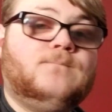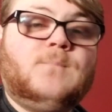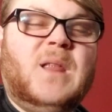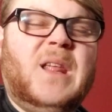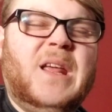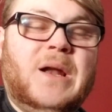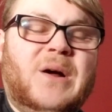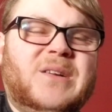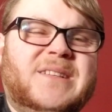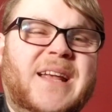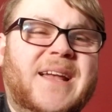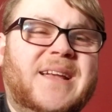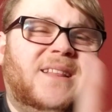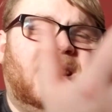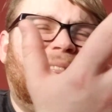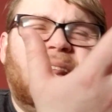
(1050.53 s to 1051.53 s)
you know,
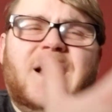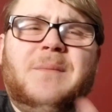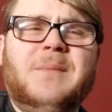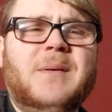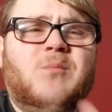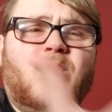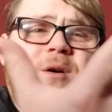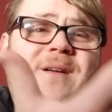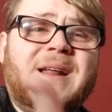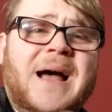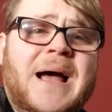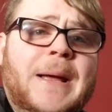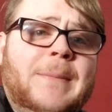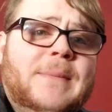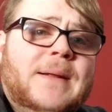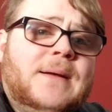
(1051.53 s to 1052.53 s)
take a little bit more
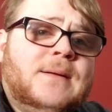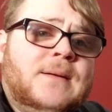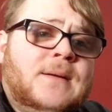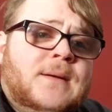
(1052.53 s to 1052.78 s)
time to